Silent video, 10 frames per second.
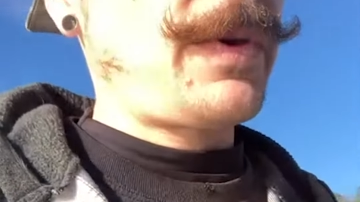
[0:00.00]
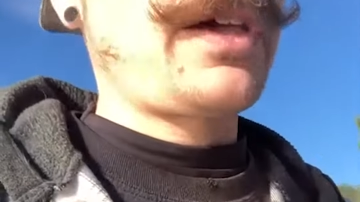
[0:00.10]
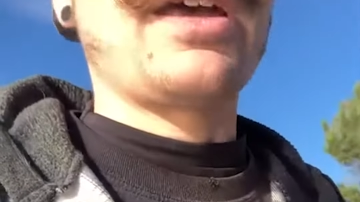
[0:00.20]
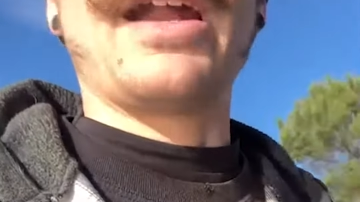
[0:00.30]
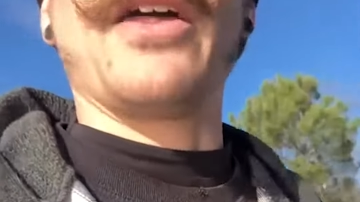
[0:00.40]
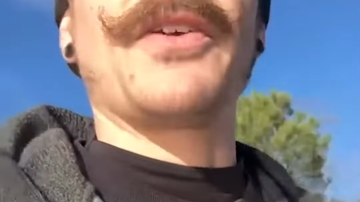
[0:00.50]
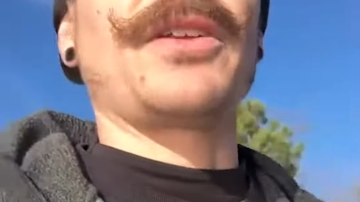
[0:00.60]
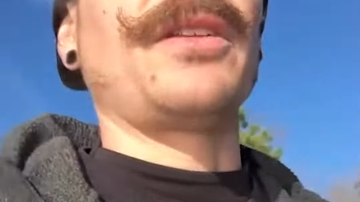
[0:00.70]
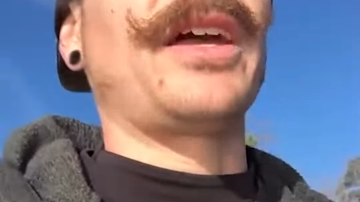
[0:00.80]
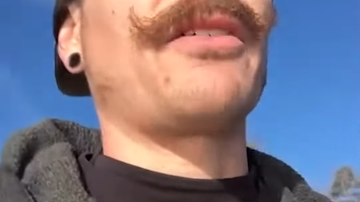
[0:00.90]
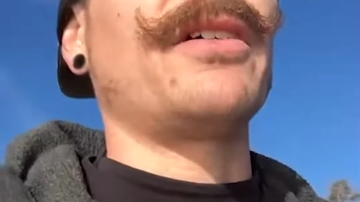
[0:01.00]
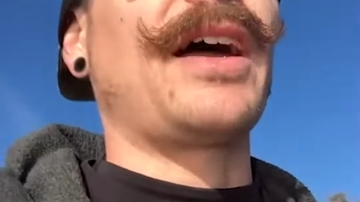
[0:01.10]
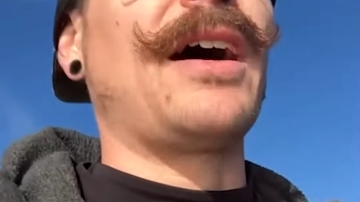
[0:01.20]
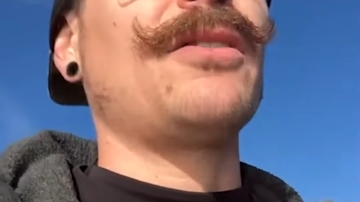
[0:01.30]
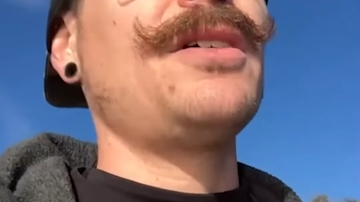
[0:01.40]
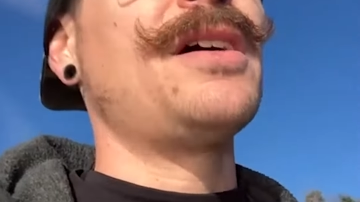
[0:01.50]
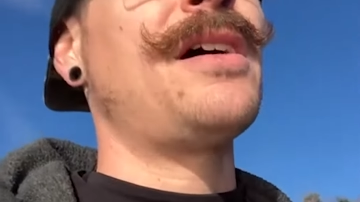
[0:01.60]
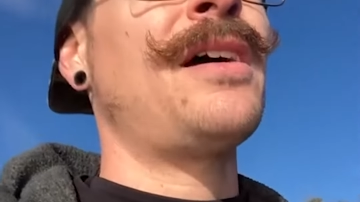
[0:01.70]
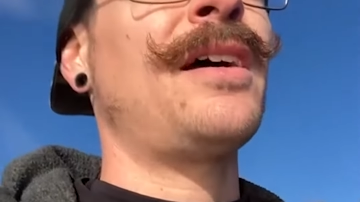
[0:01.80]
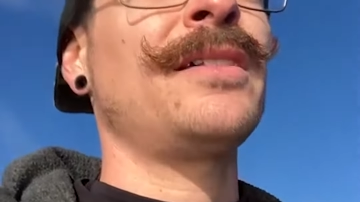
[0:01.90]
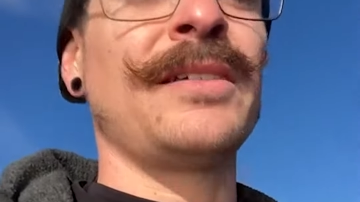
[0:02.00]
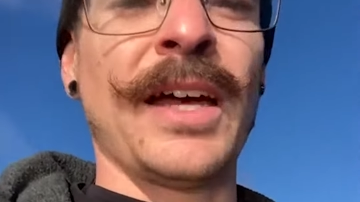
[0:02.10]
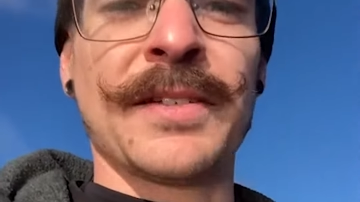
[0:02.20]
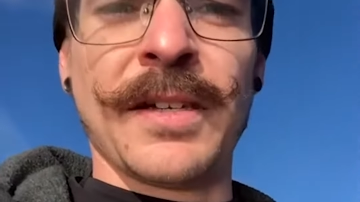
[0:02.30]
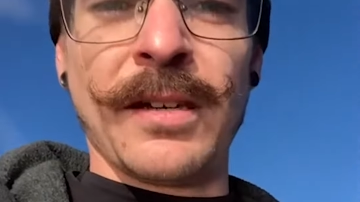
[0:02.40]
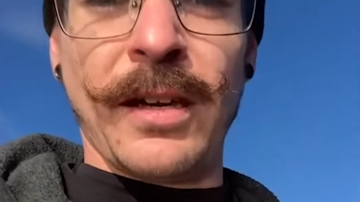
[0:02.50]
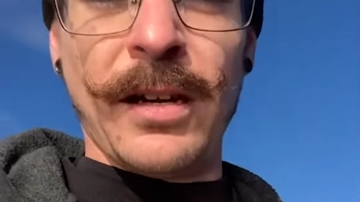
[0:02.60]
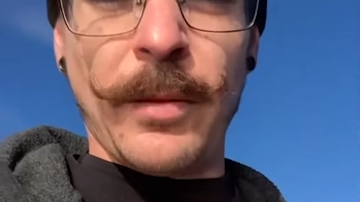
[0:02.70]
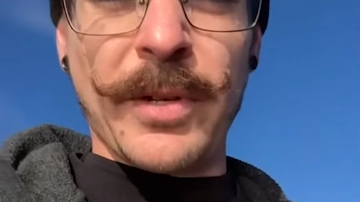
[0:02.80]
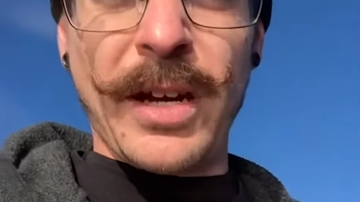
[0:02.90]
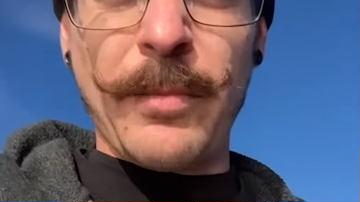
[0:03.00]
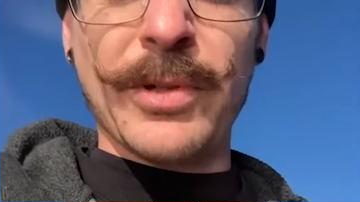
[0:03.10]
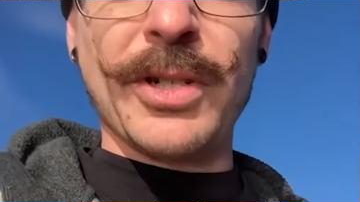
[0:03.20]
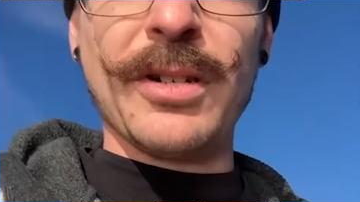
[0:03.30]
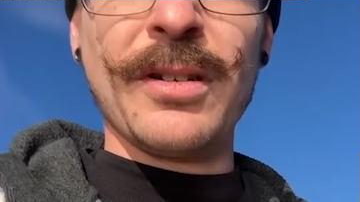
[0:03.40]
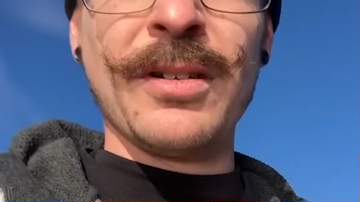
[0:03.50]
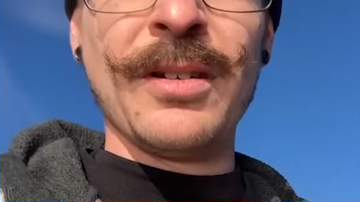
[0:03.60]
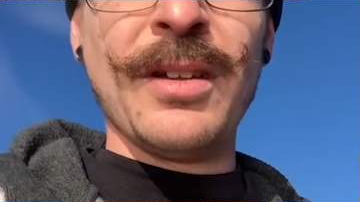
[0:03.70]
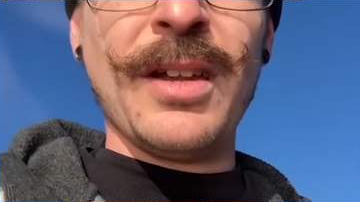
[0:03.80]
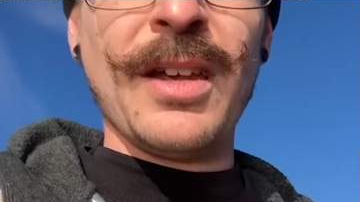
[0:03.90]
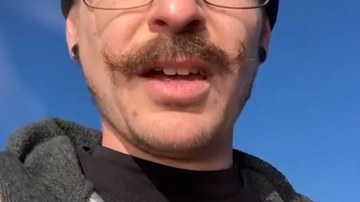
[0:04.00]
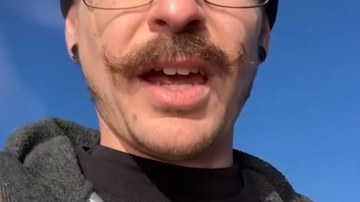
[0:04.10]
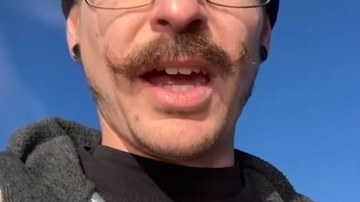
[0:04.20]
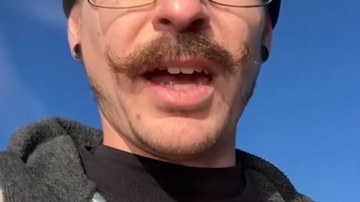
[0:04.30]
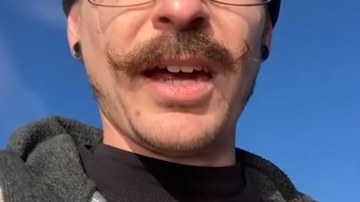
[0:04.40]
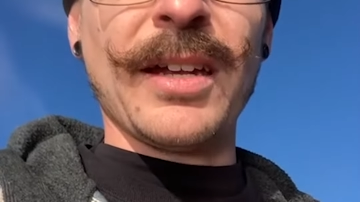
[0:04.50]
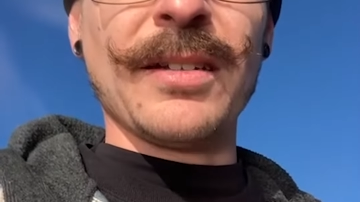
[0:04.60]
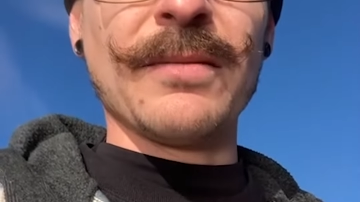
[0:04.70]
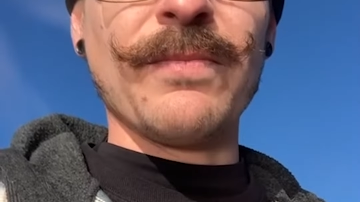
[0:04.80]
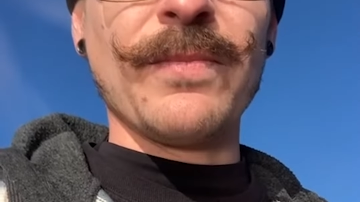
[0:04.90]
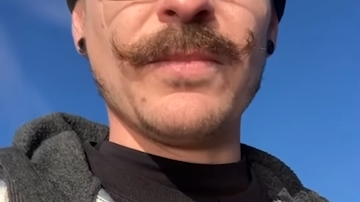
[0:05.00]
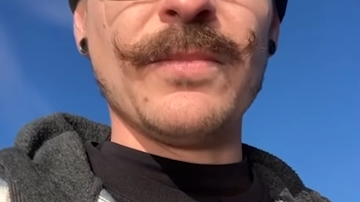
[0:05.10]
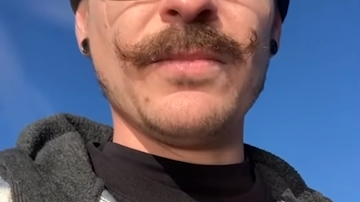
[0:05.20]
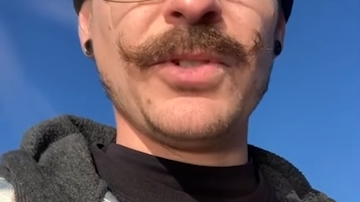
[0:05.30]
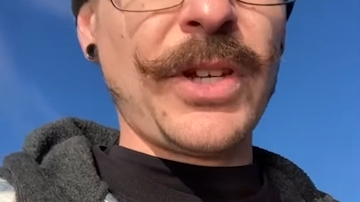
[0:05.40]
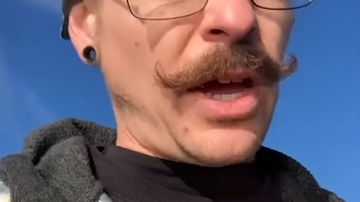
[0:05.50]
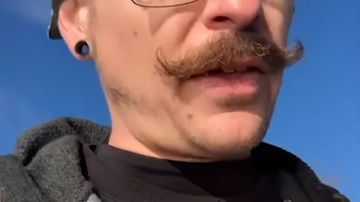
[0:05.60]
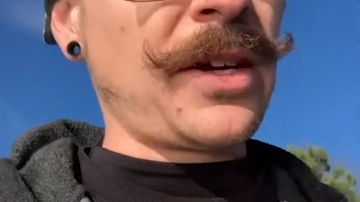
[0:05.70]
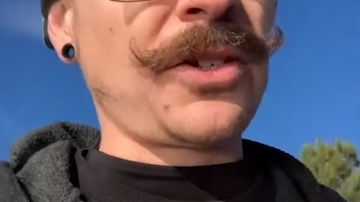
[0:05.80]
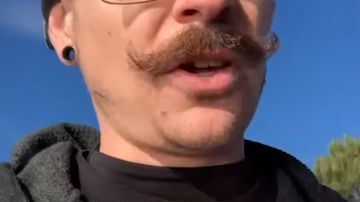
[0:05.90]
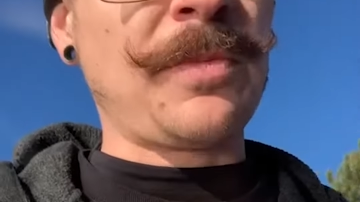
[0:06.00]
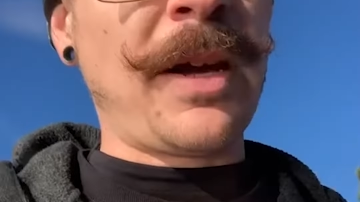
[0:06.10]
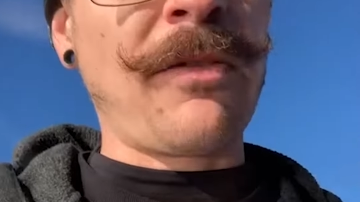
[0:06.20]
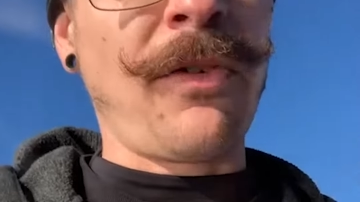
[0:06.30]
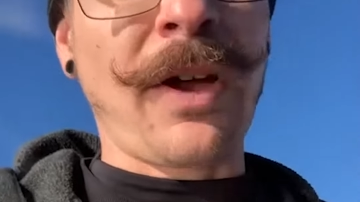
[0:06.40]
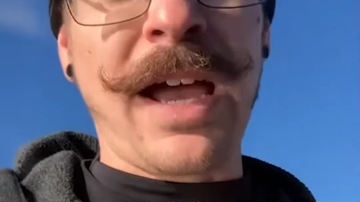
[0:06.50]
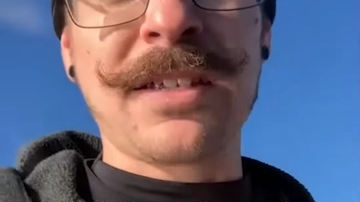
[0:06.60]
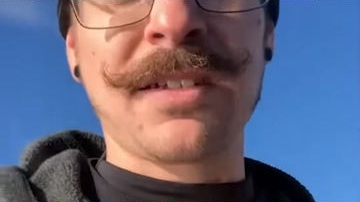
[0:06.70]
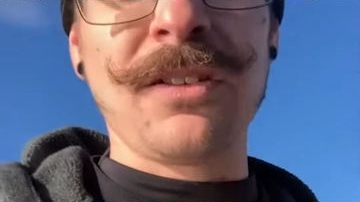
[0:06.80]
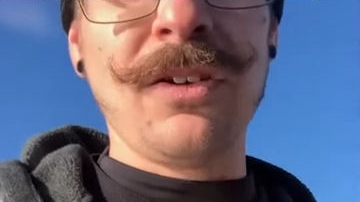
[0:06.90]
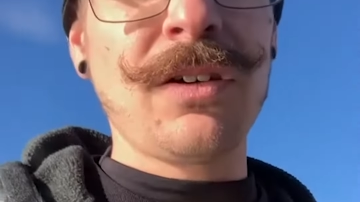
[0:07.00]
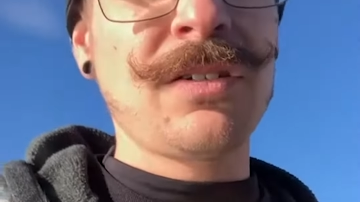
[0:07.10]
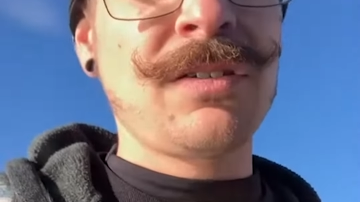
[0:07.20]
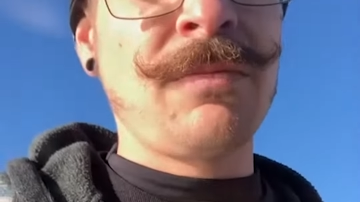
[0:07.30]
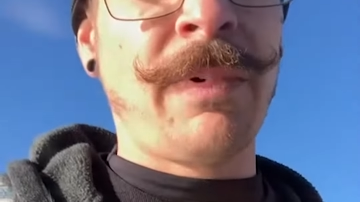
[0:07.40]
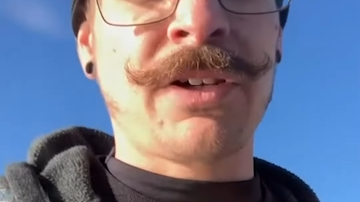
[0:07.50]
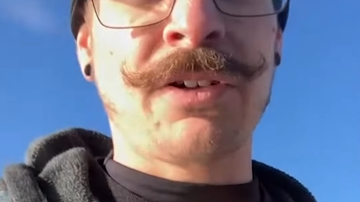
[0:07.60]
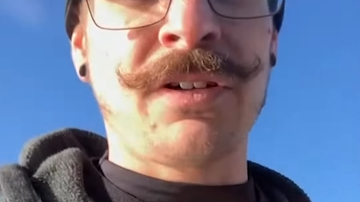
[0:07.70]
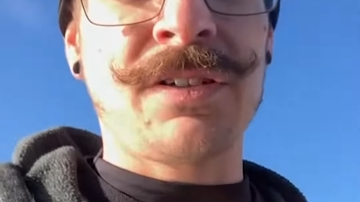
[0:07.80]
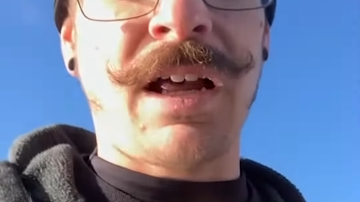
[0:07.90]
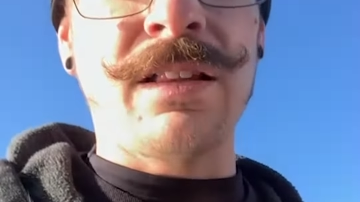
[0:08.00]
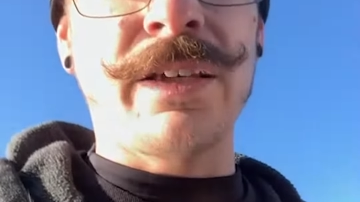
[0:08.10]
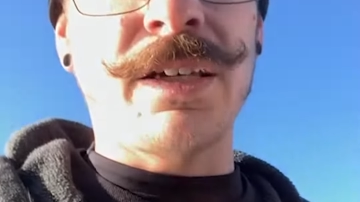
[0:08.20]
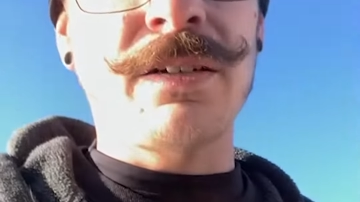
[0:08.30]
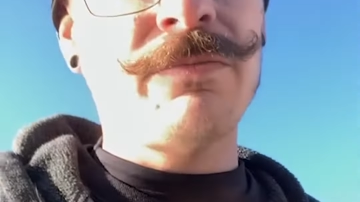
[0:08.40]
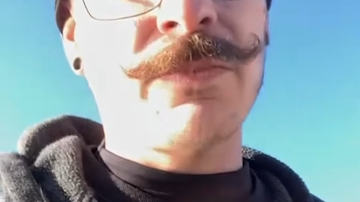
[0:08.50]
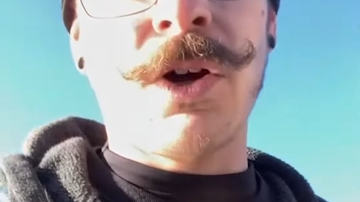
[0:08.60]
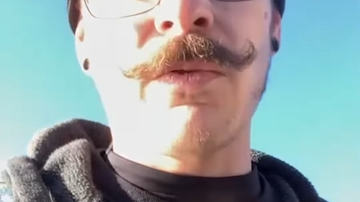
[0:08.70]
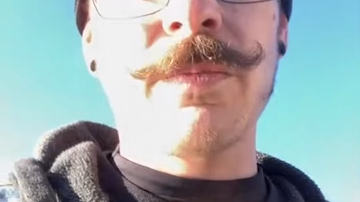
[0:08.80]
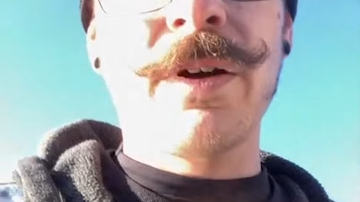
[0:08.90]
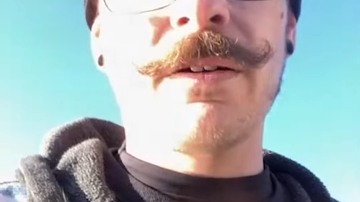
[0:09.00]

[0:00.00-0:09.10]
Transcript: Get it out there on the lake right now, test it, get it up to temperature, and see how that exhaust manifold gasket looks. Make sure it's not leaking, go from there.